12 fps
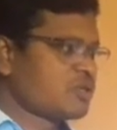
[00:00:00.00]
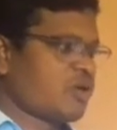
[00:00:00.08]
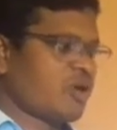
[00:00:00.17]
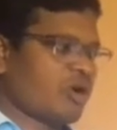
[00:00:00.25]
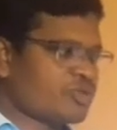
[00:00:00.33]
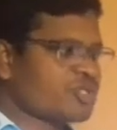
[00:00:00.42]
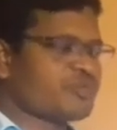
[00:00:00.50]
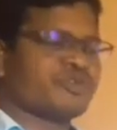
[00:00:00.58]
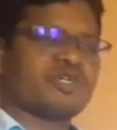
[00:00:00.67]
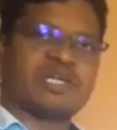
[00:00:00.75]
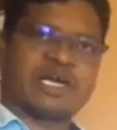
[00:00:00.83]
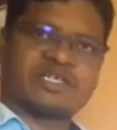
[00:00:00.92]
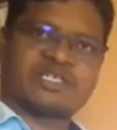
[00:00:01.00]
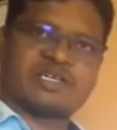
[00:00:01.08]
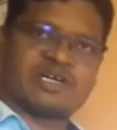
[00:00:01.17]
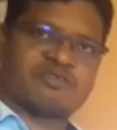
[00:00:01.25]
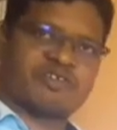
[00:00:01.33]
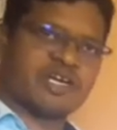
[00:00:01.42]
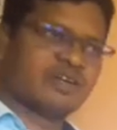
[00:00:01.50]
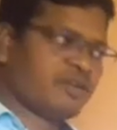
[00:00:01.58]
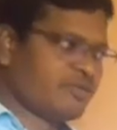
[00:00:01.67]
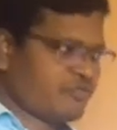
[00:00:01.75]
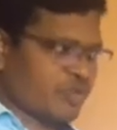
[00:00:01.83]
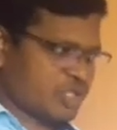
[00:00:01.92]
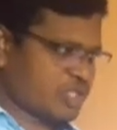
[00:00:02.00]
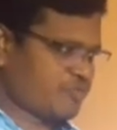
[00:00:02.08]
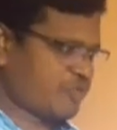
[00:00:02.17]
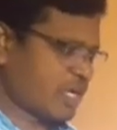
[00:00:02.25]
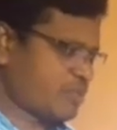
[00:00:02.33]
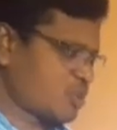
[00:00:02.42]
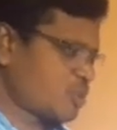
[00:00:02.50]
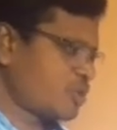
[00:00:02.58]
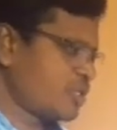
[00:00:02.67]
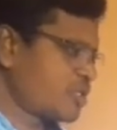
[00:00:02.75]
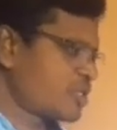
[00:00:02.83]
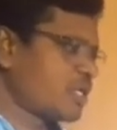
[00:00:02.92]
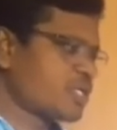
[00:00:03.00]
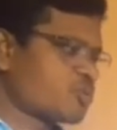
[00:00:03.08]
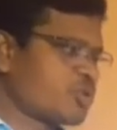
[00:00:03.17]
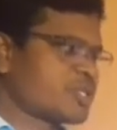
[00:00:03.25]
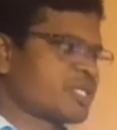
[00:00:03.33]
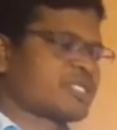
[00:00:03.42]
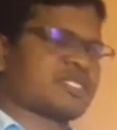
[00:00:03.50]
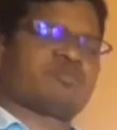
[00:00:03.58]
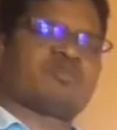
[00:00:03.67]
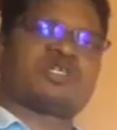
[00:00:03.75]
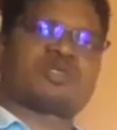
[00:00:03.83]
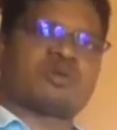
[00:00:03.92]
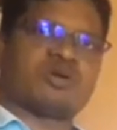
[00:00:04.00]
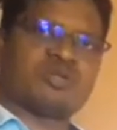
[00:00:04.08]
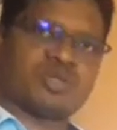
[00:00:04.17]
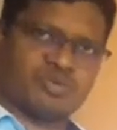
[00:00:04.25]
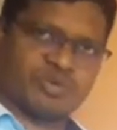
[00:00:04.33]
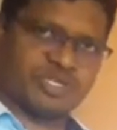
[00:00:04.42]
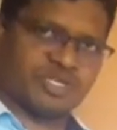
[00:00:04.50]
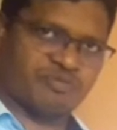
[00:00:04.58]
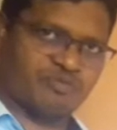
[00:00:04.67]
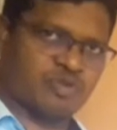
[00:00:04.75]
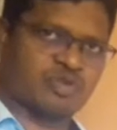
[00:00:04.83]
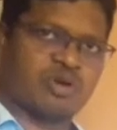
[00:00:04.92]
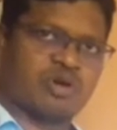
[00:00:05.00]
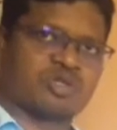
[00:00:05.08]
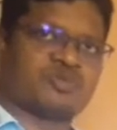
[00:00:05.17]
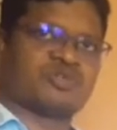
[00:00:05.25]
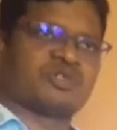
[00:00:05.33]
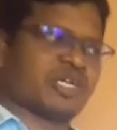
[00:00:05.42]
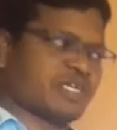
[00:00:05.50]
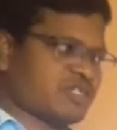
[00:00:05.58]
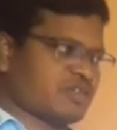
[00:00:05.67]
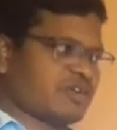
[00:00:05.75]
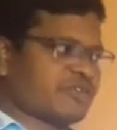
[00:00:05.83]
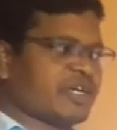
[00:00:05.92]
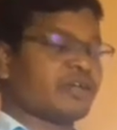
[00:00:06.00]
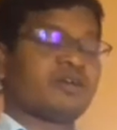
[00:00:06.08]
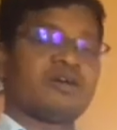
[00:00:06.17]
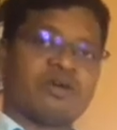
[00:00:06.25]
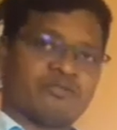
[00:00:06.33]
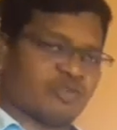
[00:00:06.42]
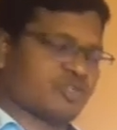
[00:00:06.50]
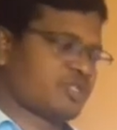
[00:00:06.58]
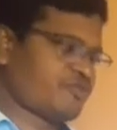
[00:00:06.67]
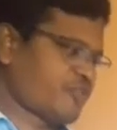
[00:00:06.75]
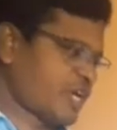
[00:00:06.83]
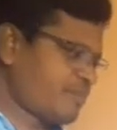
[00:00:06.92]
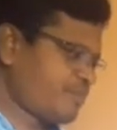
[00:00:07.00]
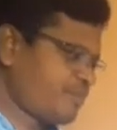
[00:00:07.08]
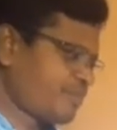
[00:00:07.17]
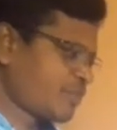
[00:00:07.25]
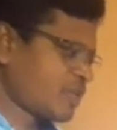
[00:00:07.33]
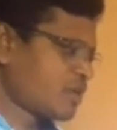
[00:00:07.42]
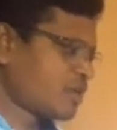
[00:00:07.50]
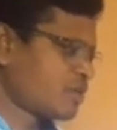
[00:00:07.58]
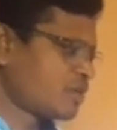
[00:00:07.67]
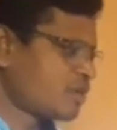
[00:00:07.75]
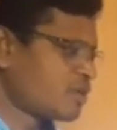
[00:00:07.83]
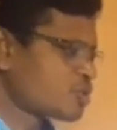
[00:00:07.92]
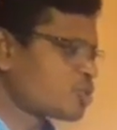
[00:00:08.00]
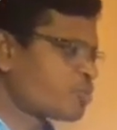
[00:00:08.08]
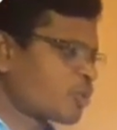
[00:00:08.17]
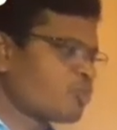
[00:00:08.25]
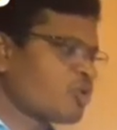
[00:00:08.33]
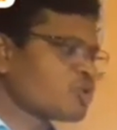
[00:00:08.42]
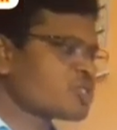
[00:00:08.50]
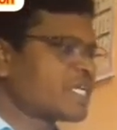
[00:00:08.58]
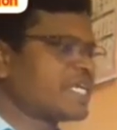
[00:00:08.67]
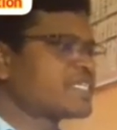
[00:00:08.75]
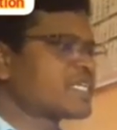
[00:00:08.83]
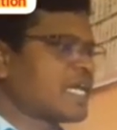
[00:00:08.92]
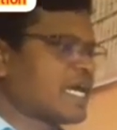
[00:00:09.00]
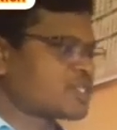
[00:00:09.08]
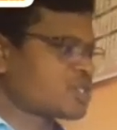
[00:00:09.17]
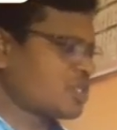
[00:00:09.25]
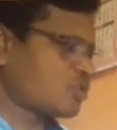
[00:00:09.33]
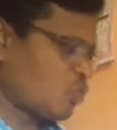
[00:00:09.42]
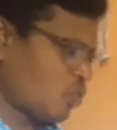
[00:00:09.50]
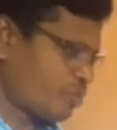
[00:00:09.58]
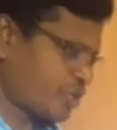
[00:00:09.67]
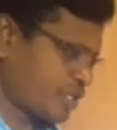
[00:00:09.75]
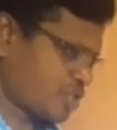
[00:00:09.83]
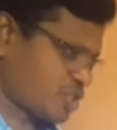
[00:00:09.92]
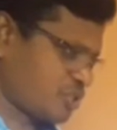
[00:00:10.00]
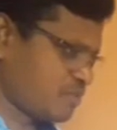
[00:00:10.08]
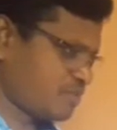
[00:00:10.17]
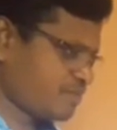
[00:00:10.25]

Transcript: October 1945. So it was established on 24th October 1945 to promote international cooperation.